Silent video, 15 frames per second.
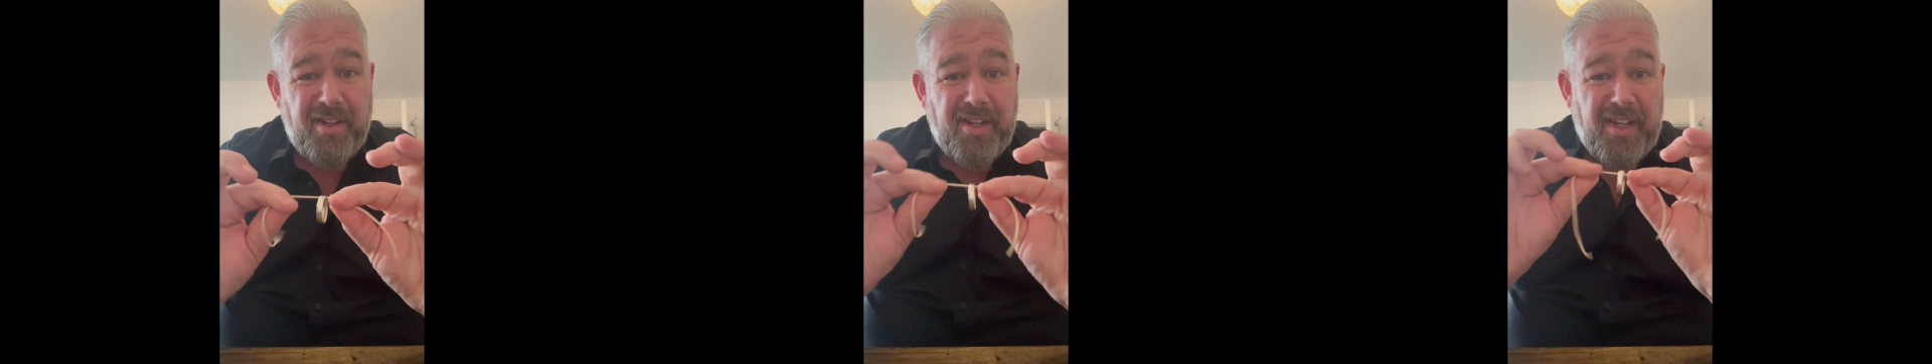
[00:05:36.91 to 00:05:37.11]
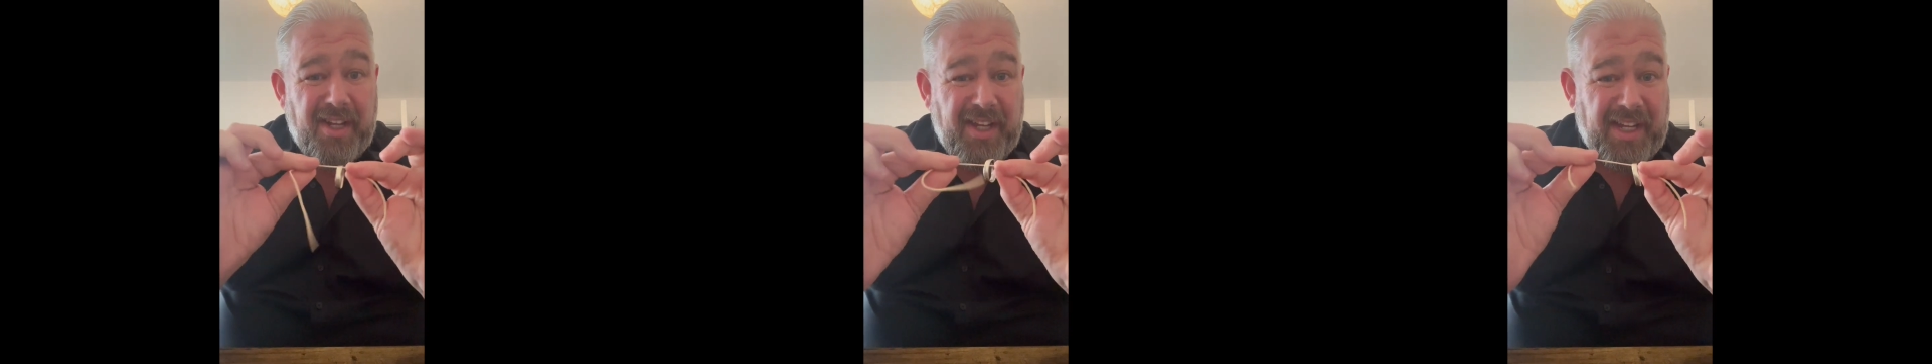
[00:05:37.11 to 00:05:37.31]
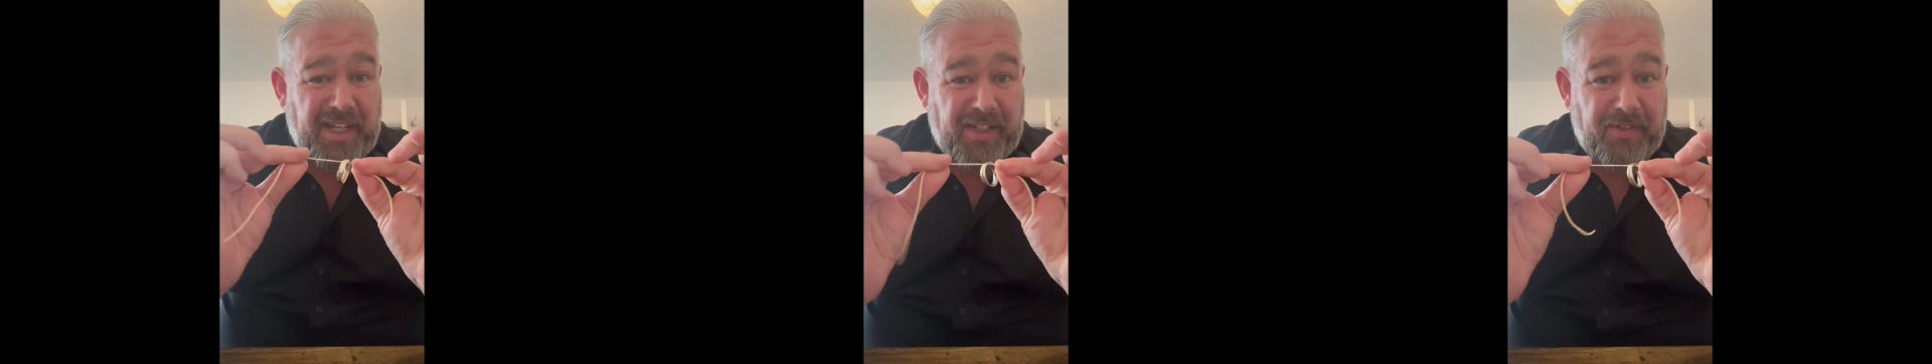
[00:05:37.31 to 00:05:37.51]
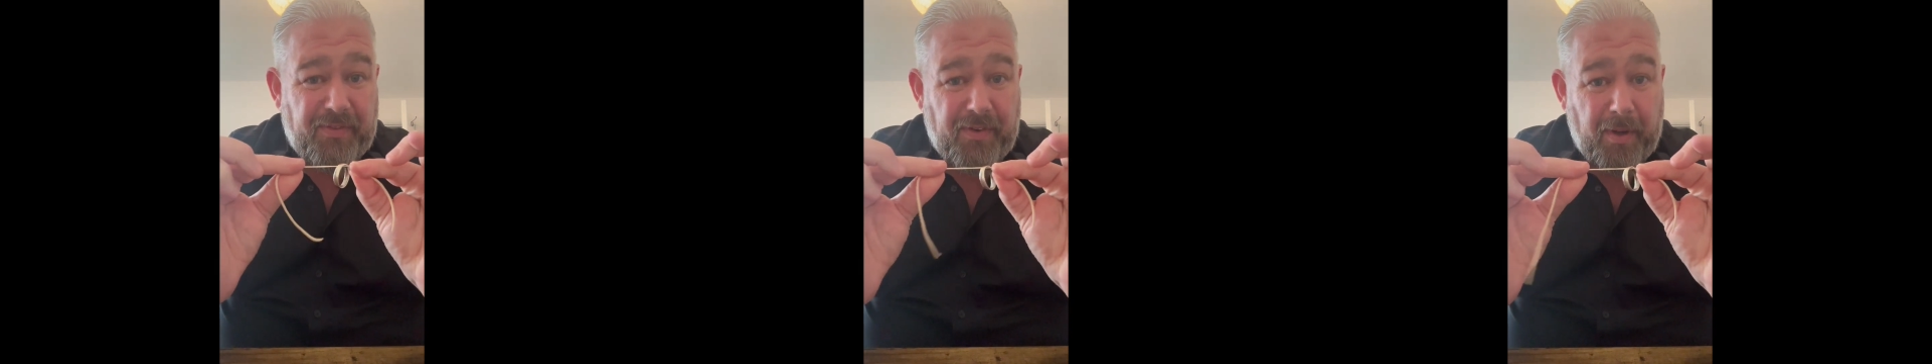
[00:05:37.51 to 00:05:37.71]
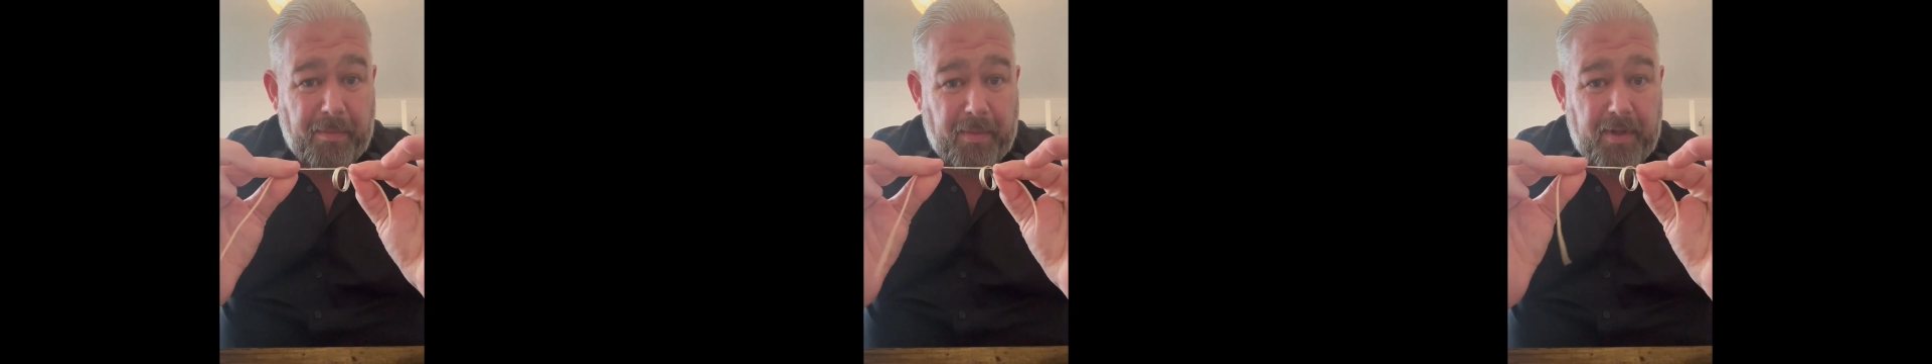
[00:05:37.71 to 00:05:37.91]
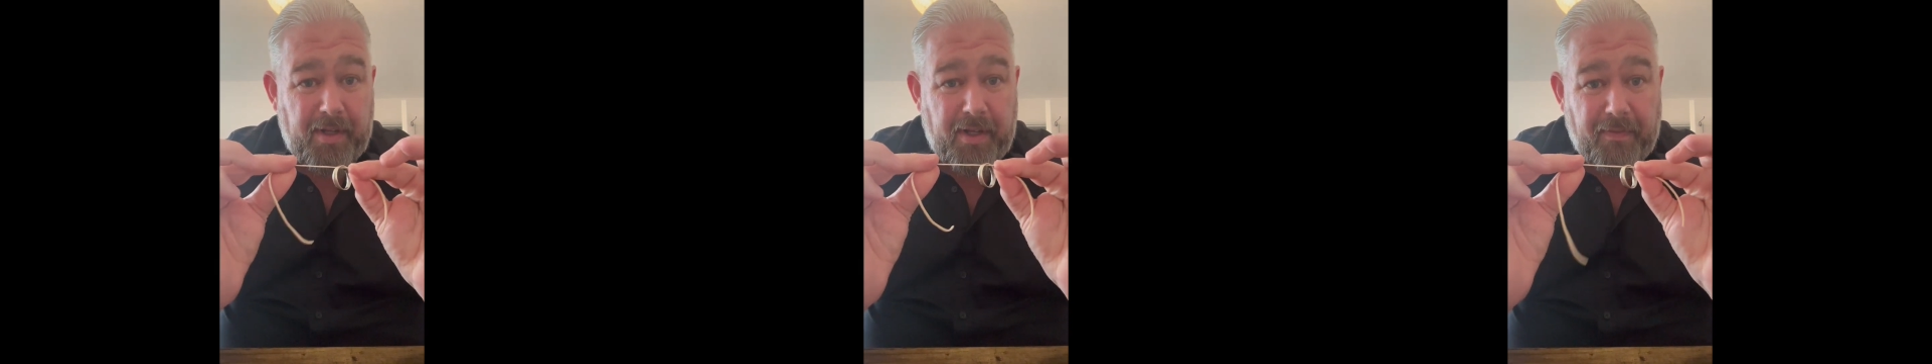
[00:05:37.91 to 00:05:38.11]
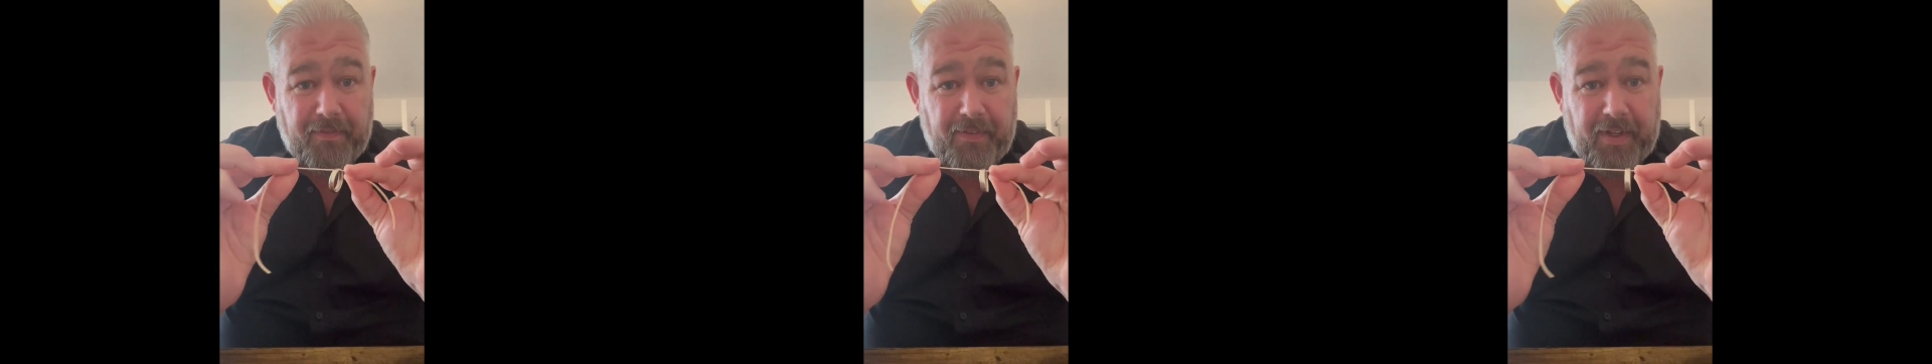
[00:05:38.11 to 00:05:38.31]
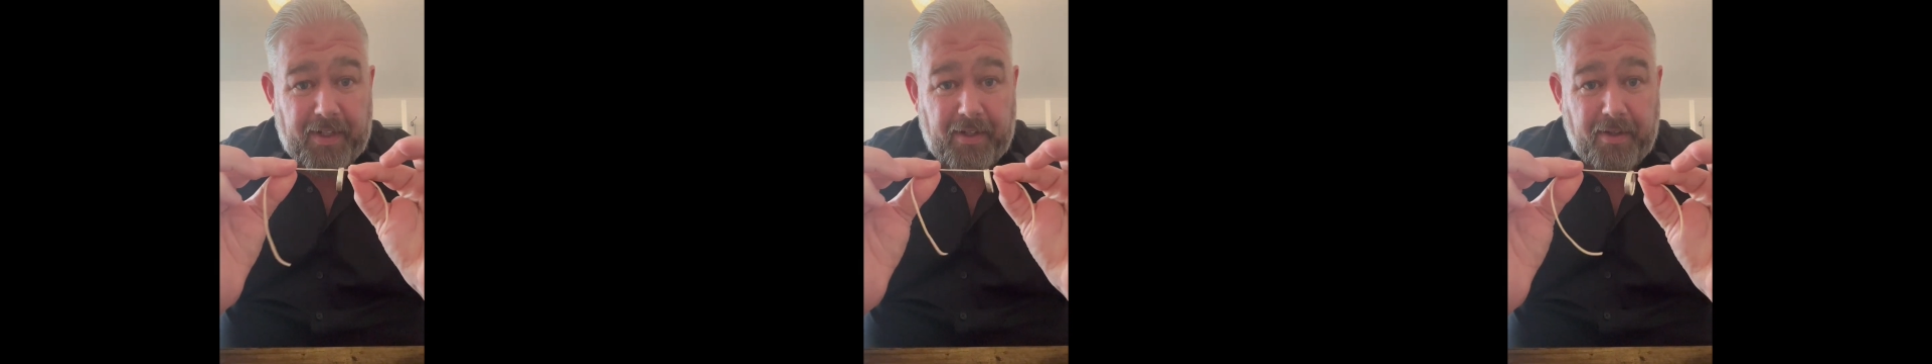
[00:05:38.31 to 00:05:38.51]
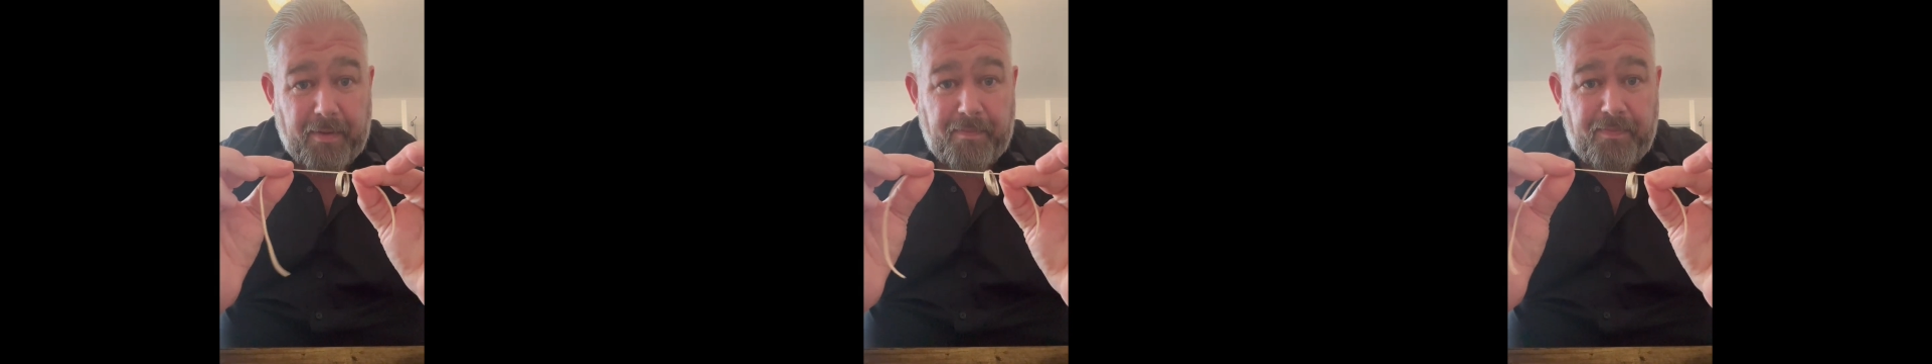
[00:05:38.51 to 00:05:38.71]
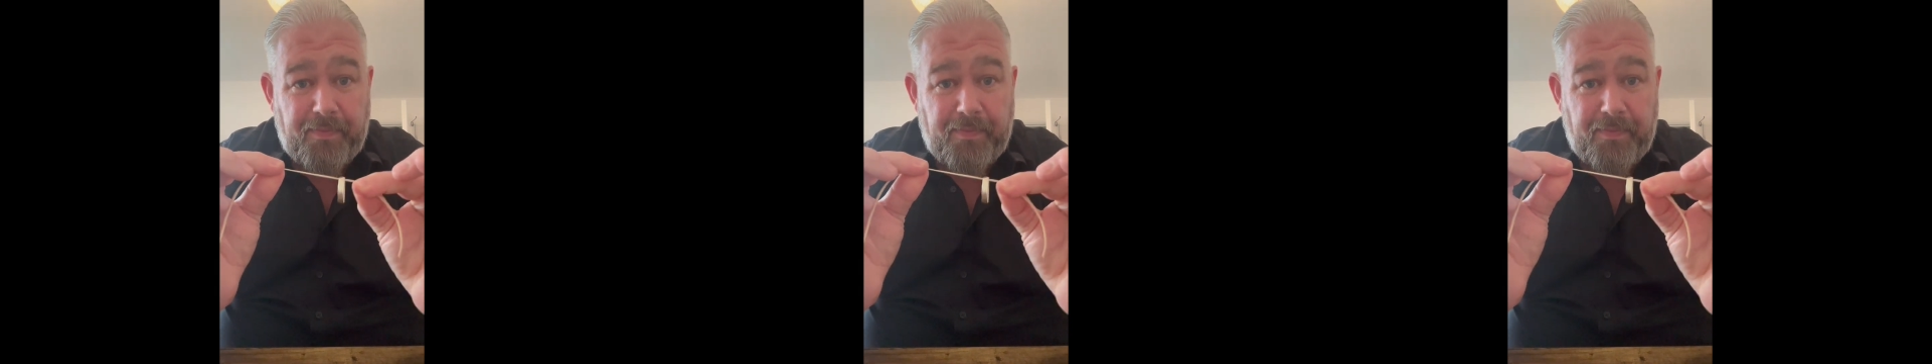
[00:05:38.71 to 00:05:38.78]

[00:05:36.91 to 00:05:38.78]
at each thumb and finger.